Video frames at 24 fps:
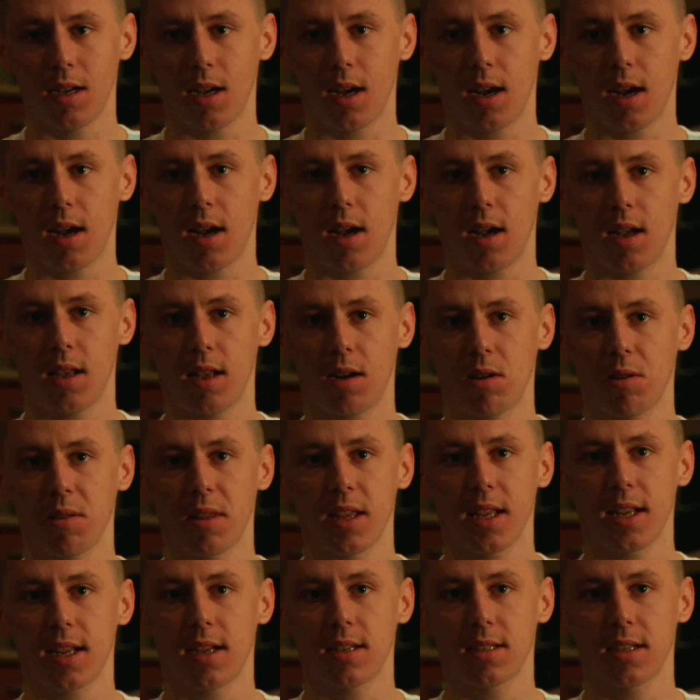I don't
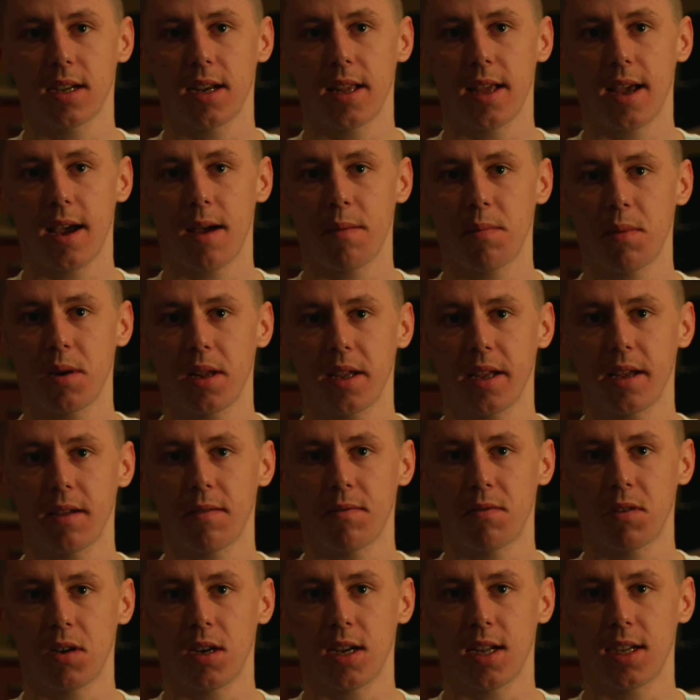think that's gonna happen
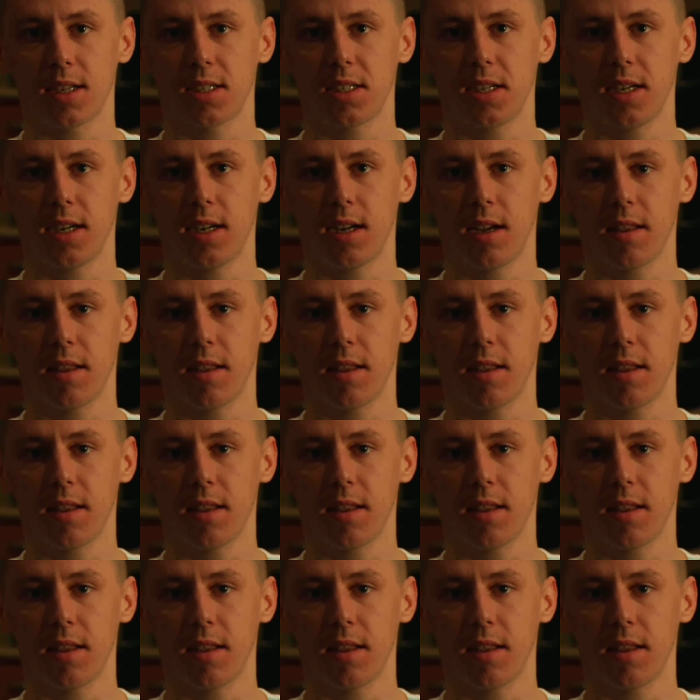again for next year.